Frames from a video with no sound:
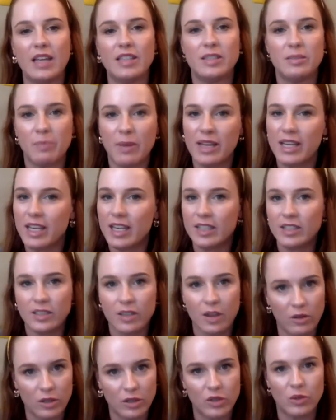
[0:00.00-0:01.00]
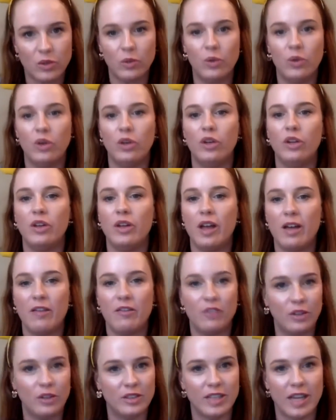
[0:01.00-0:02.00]
My kids go to school
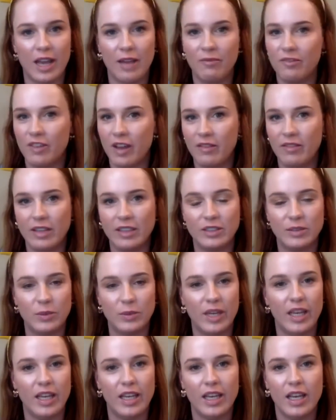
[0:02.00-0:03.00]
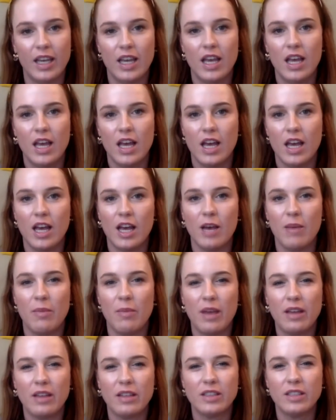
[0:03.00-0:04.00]
full time, 5 days a week,
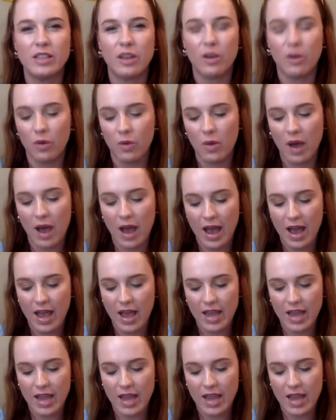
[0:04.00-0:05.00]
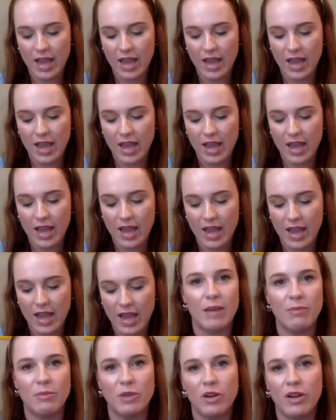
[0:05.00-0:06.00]
so I
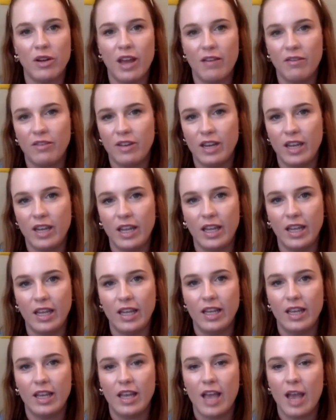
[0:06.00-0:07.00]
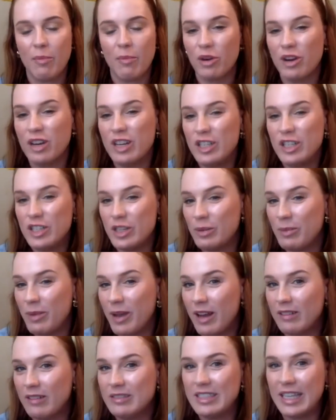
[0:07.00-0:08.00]
definitely don't have any apprehension
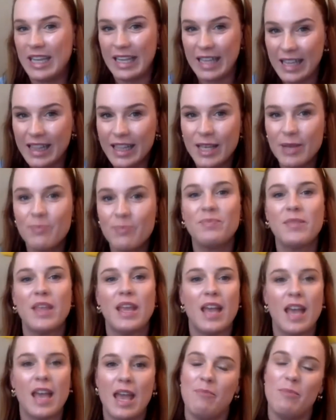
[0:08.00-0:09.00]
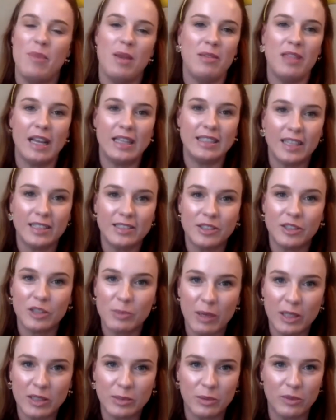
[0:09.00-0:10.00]
about taking them. And maybe that sounds
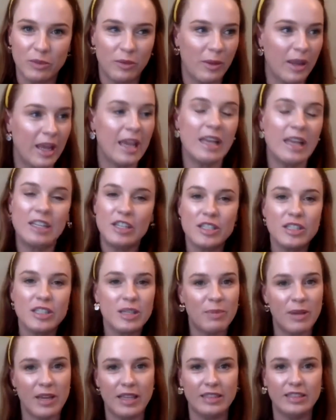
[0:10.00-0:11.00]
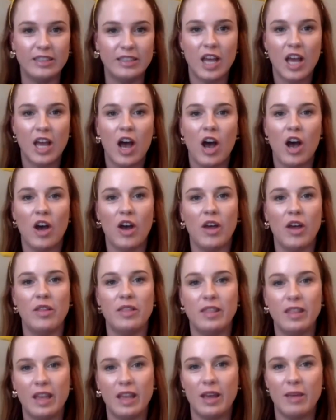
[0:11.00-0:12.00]
irresponsible for me. It just depends
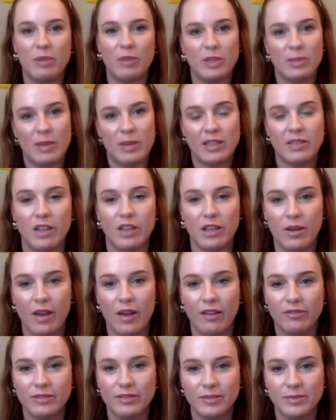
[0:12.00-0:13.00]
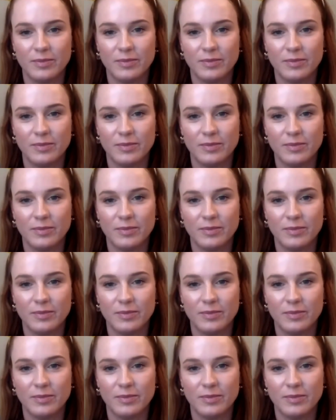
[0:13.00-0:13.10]
on the perspective that you have.